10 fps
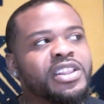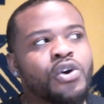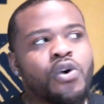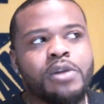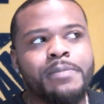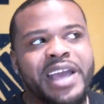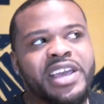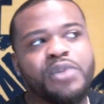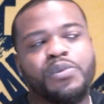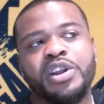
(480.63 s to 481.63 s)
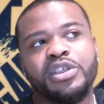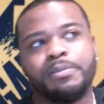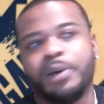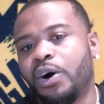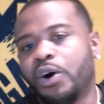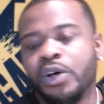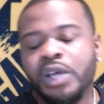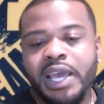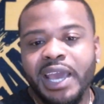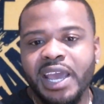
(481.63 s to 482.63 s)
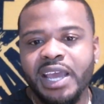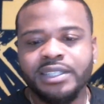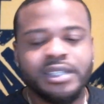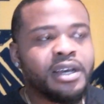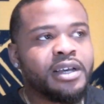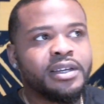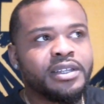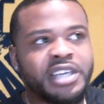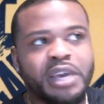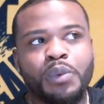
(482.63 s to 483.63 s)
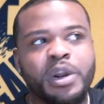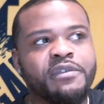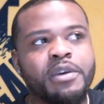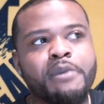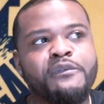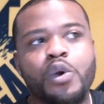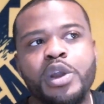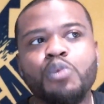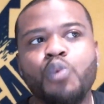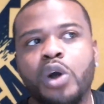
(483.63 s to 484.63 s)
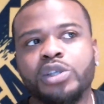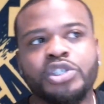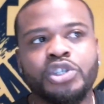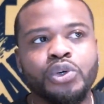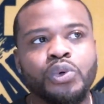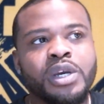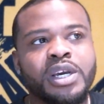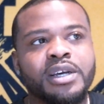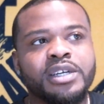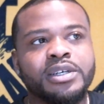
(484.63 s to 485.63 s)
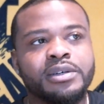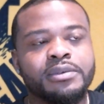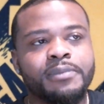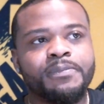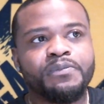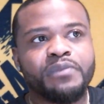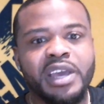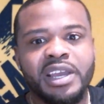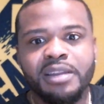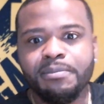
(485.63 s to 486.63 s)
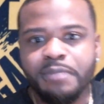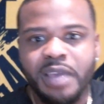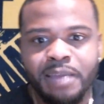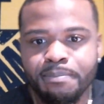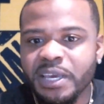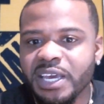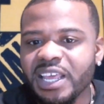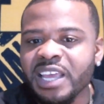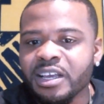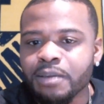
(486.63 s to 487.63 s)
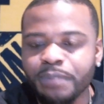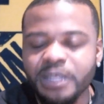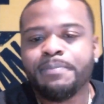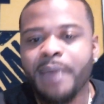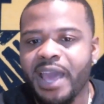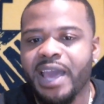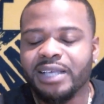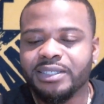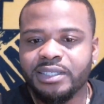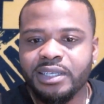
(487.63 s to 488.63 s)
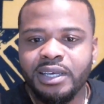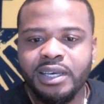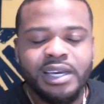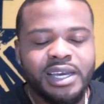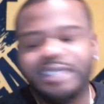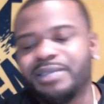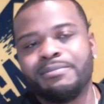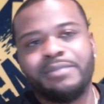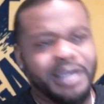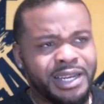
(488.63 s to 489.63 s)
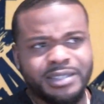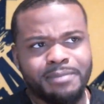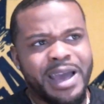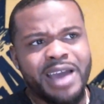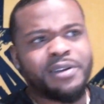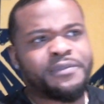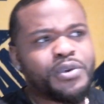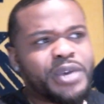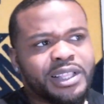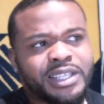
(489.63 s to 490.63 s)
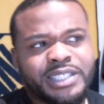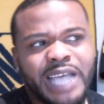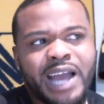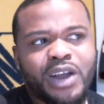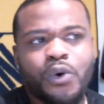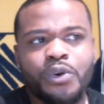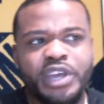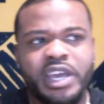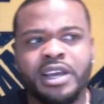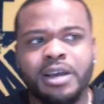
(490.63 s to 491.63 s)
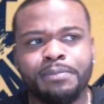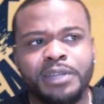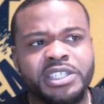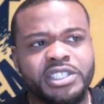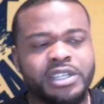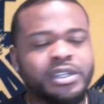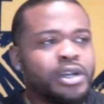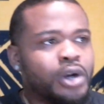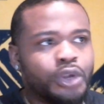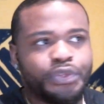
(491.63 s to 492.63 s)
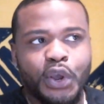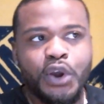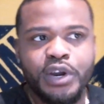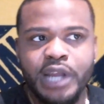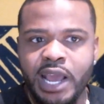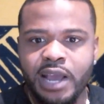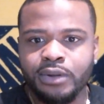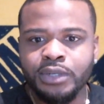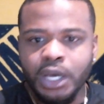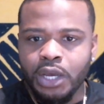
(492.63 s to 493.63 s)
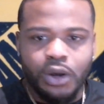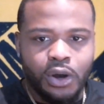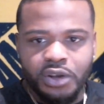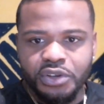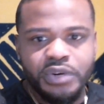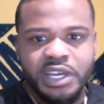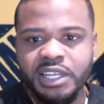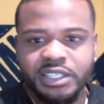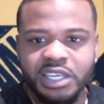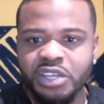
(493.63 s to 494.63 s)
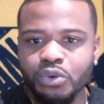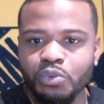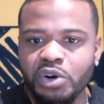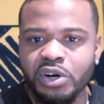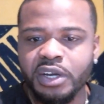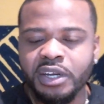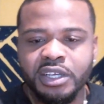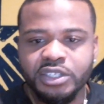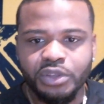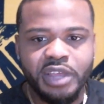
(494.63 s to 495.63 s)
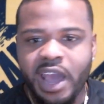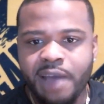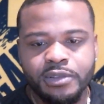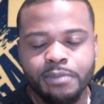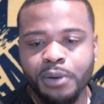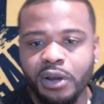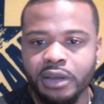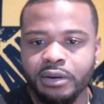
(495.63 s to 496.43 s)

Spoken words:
quarterback get rid of the ball and get rid of it before he wants to, and it be an incomplete pass. It doesn't matter if you get the sack or the incompletion on third down. All you need is either one, so they have to punt.